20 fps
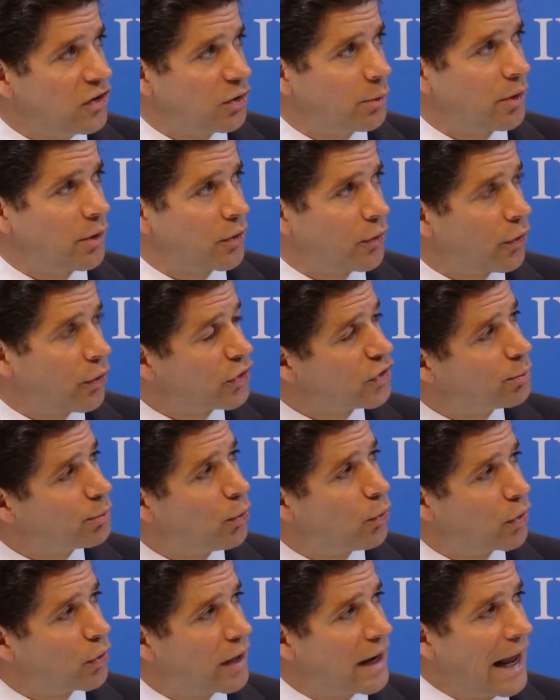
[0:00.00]
some of the
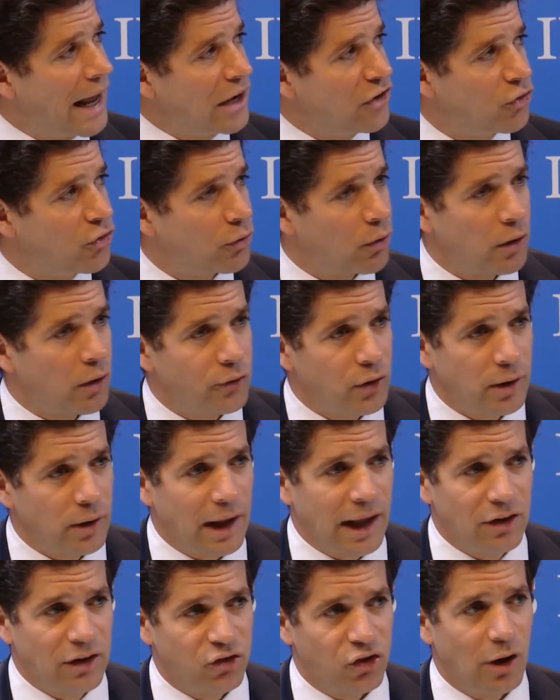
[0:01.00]
cross-border nature of
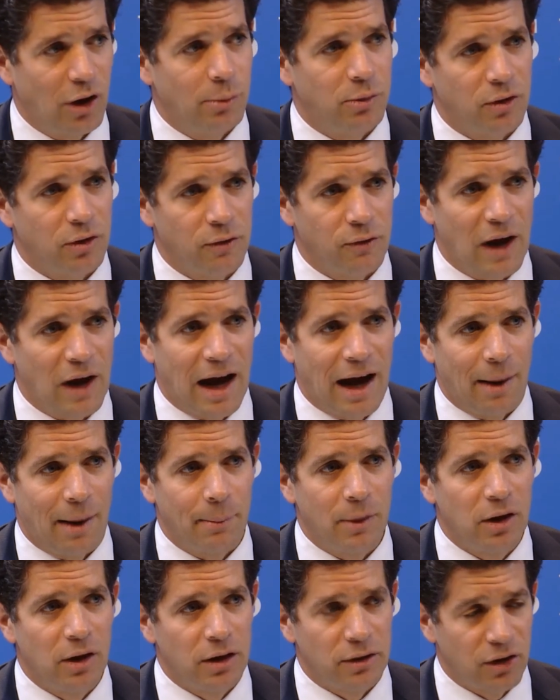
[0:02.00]
it in terms of
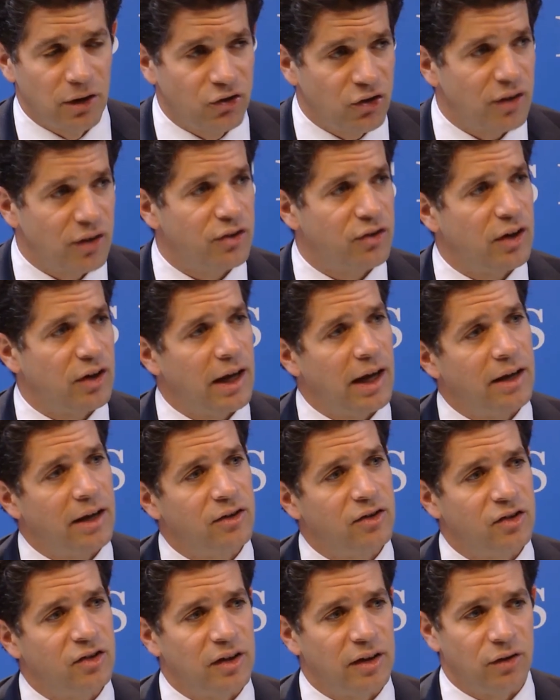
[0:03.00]

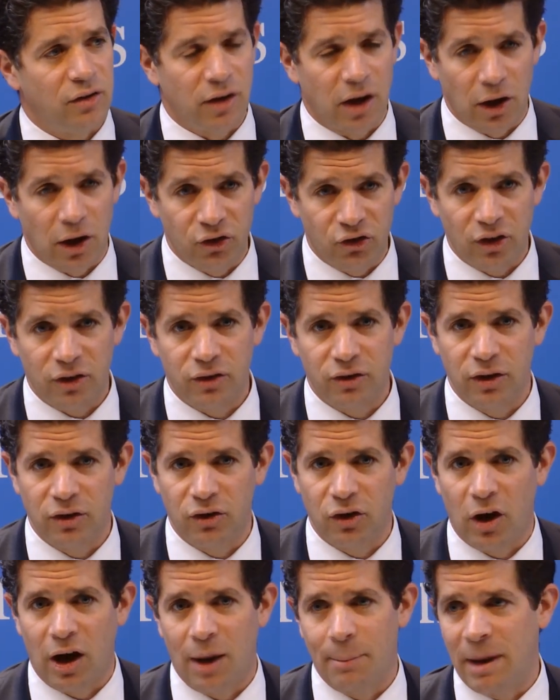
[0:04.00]
logistics,
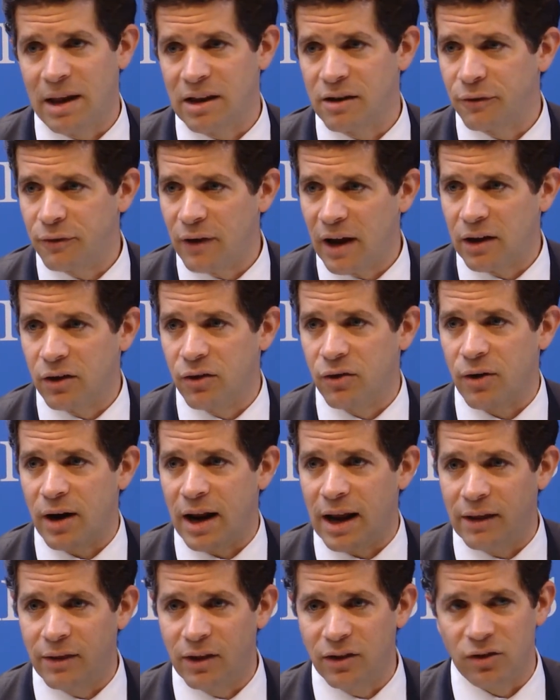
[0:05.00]
just-in-time
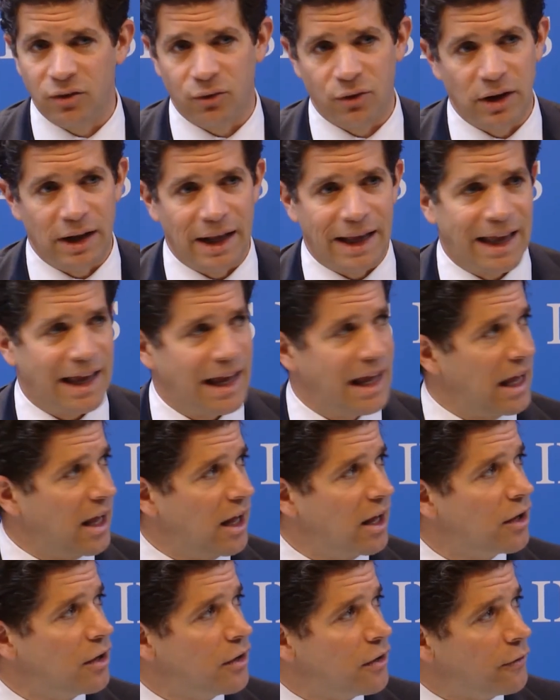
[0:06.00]
manufacturing, and this is really
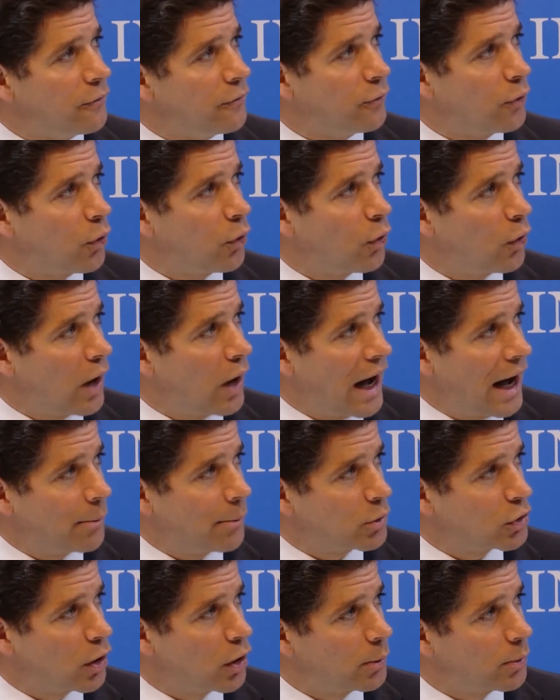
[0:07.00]
key for
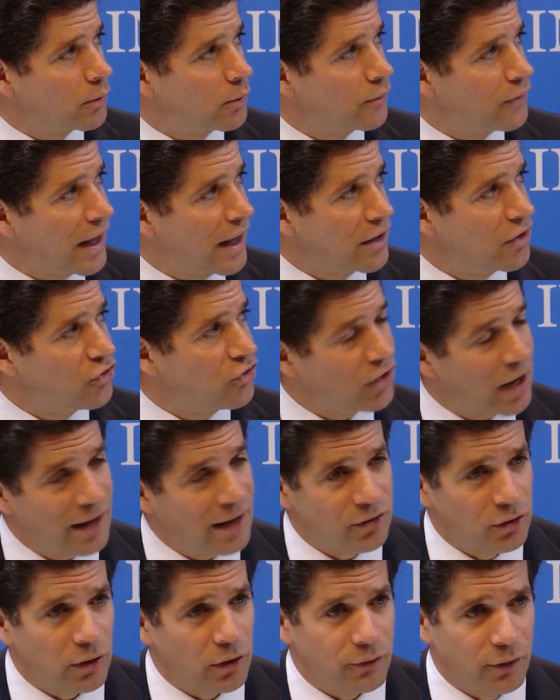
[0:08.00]
global value
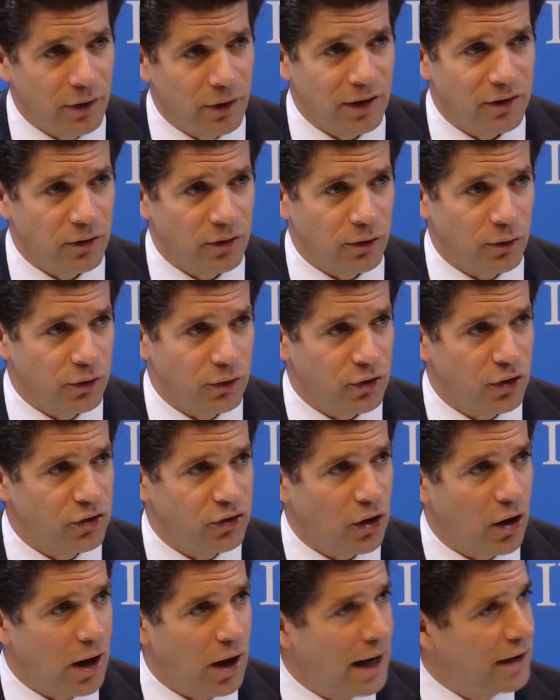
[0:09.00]
chains, and often this is also
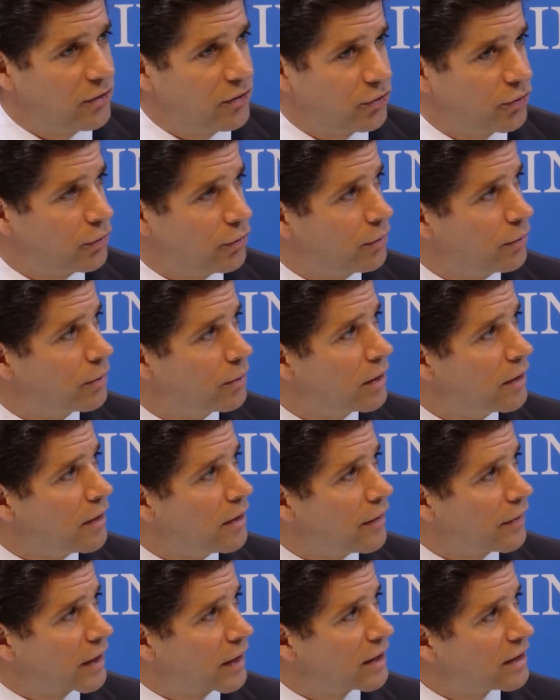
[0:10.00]
tied to the